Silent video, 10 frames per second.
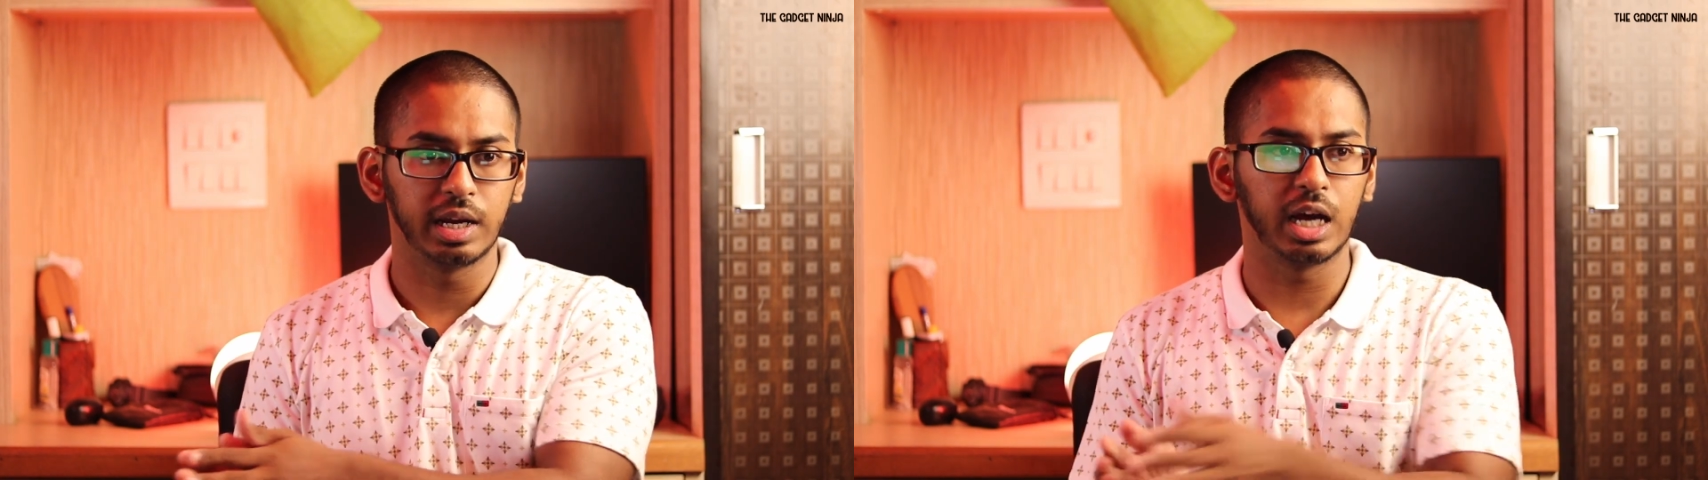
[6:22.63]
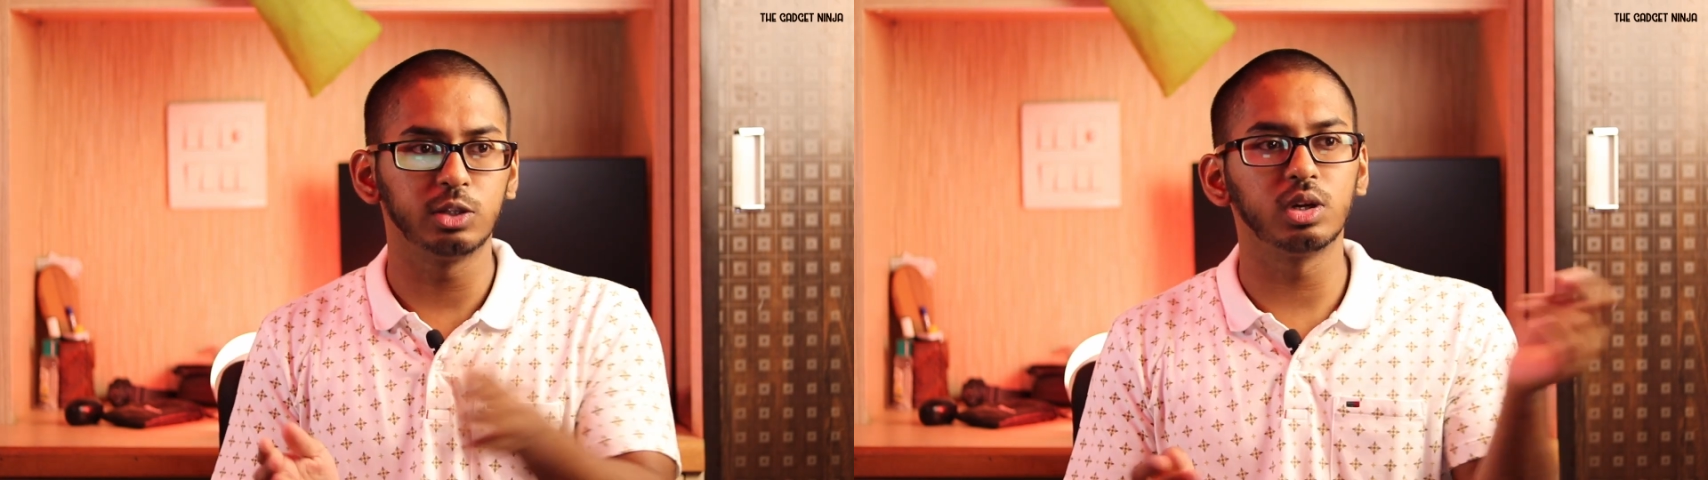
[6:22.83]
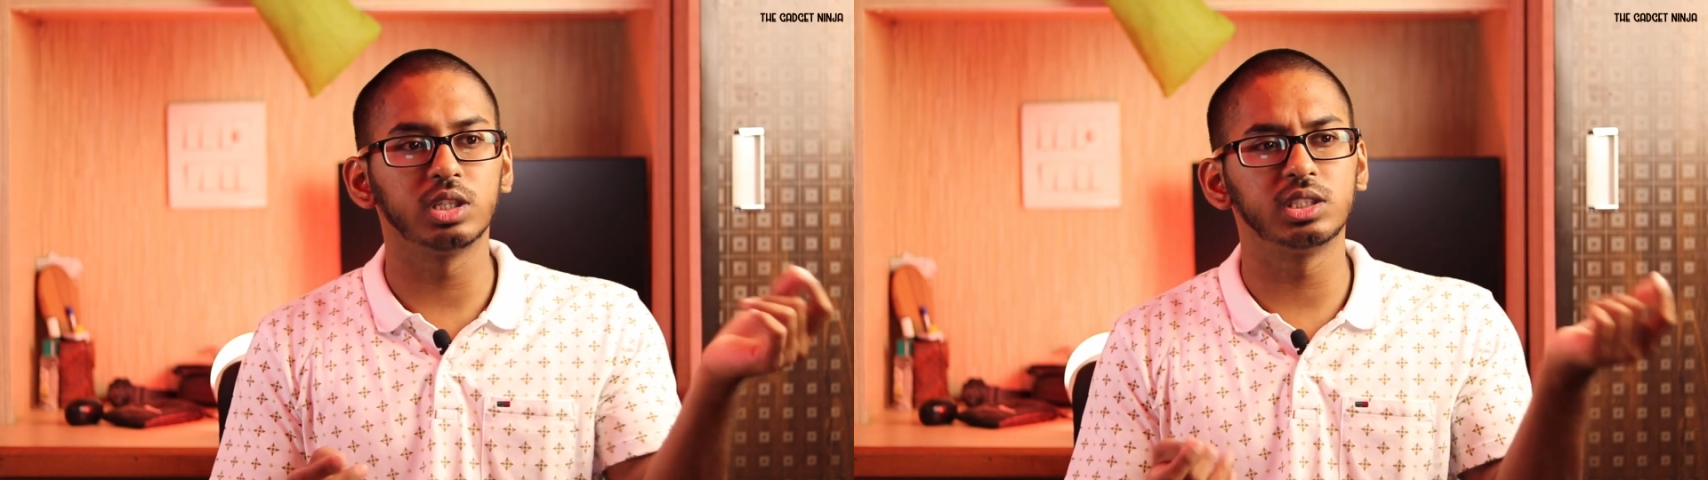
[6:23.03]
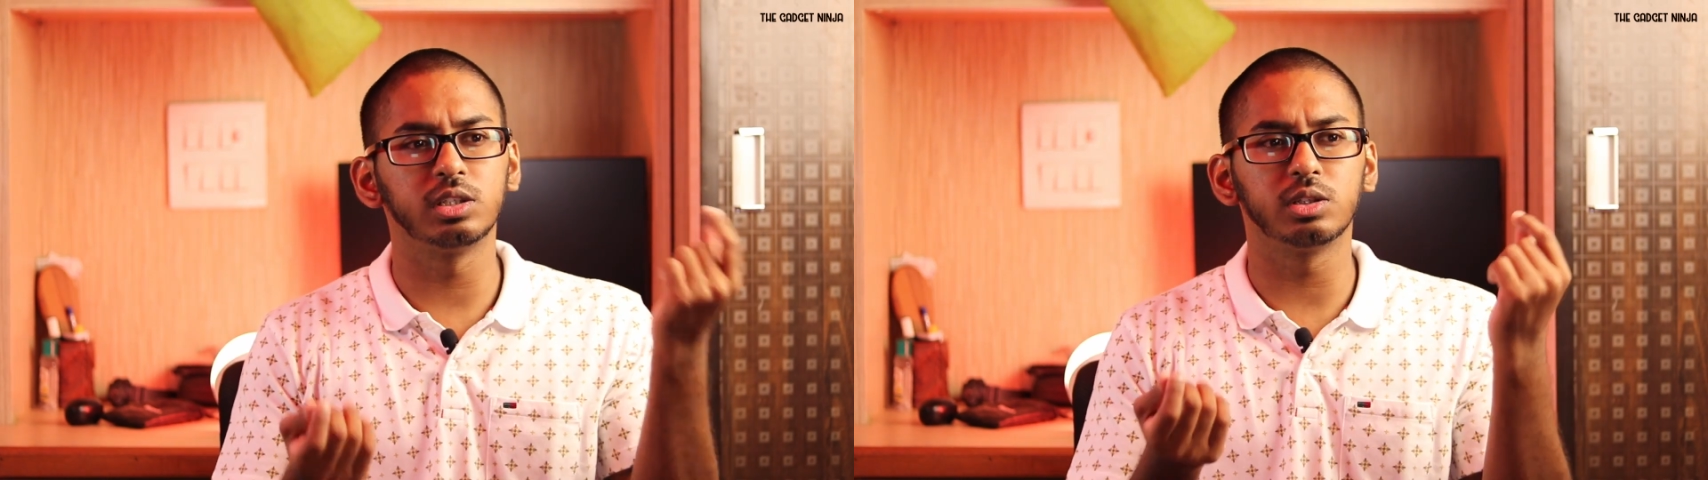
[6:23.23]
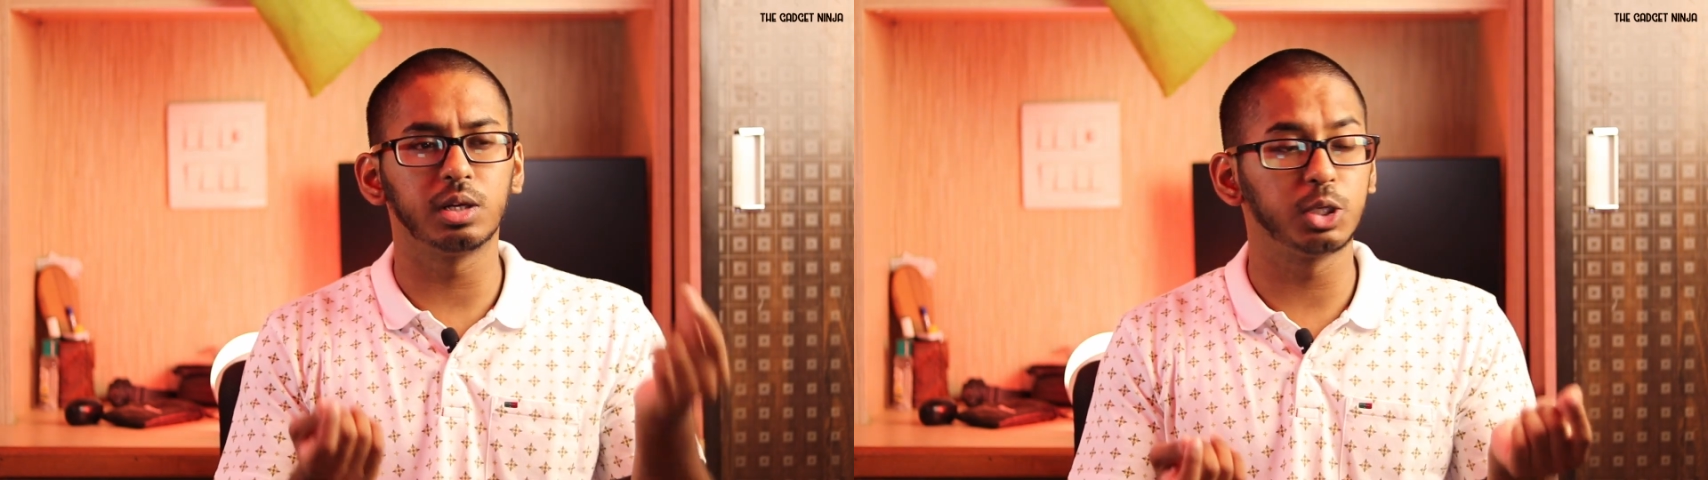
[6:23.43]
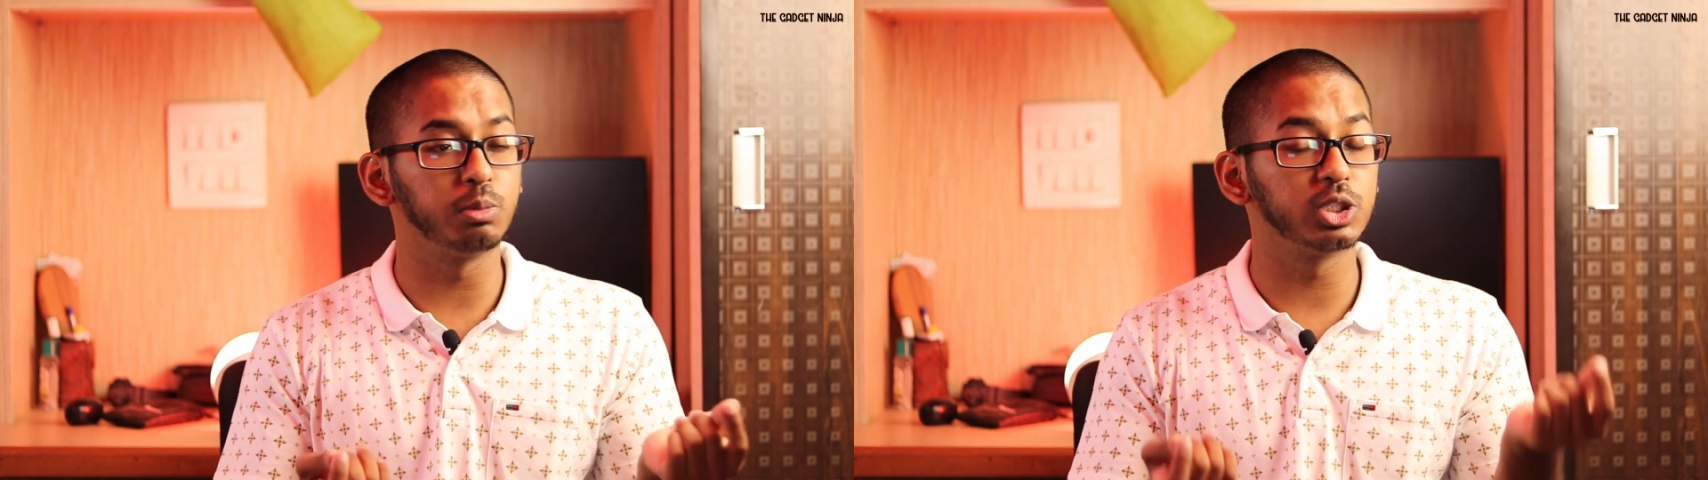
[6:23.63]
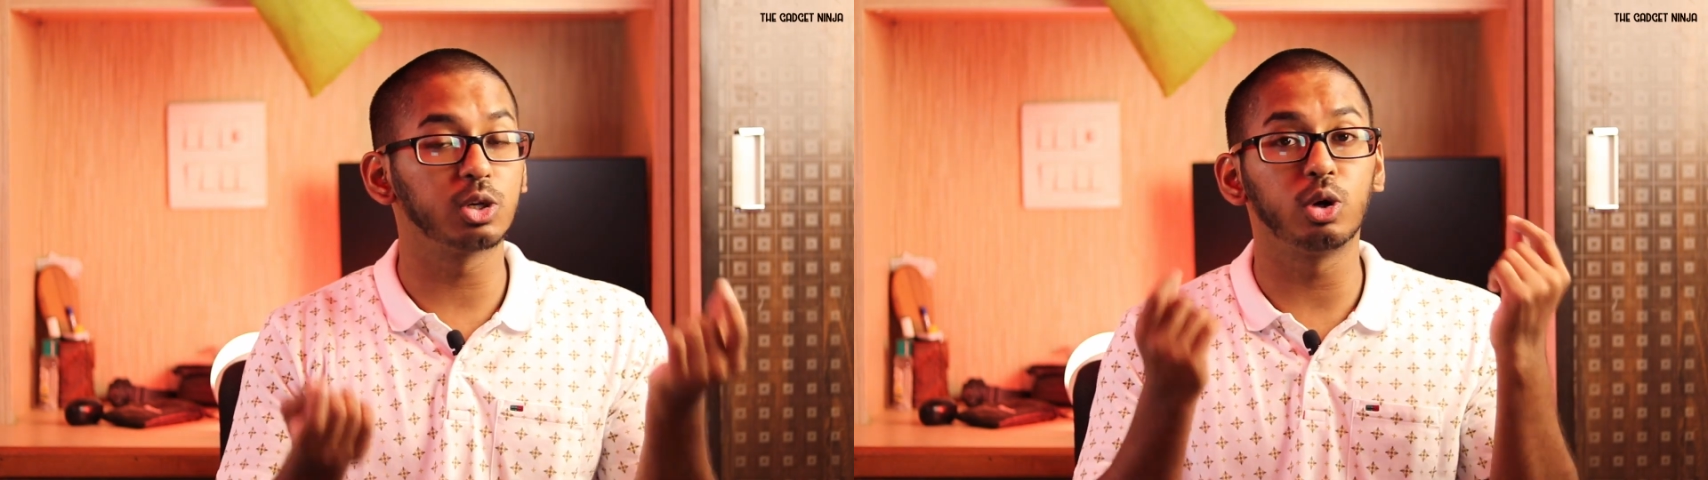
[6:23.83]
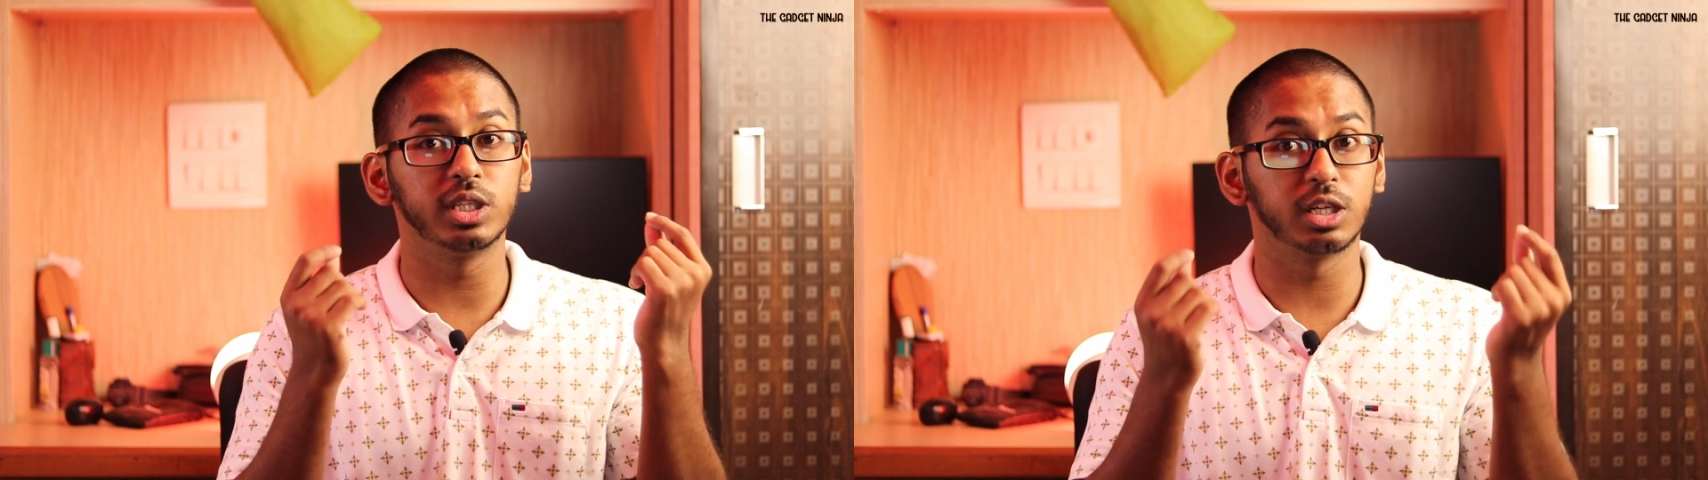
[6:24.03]
and you're listening to
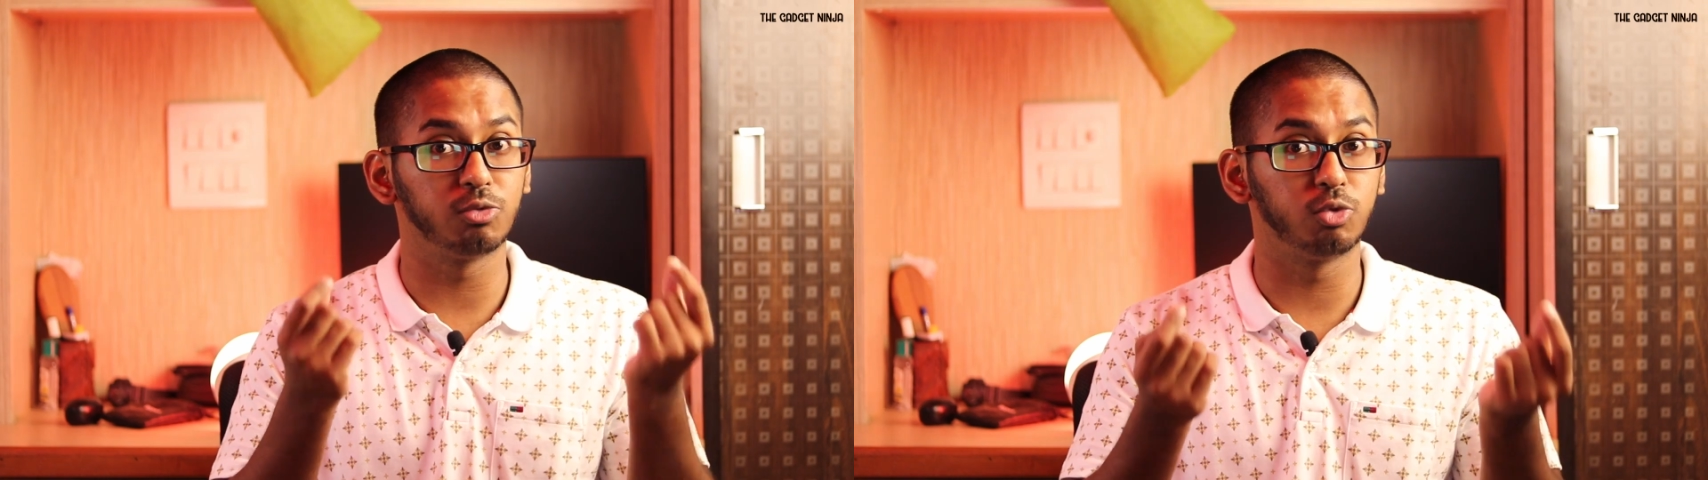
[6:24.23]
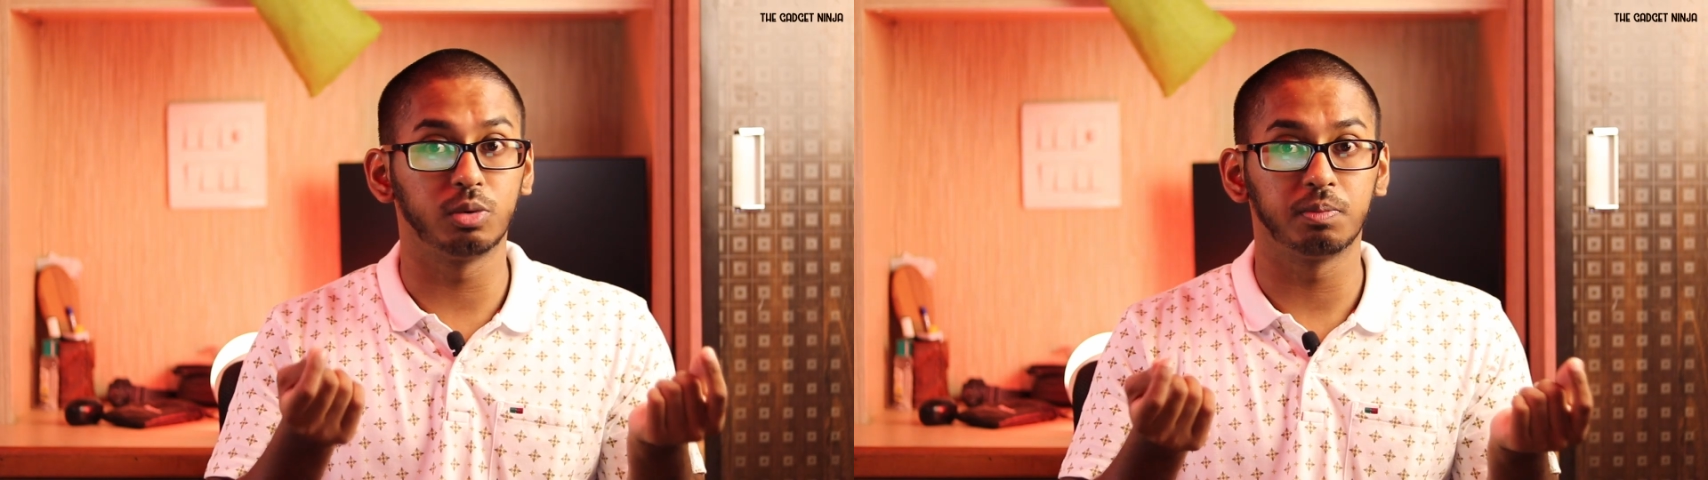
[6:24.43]
music on the other phone.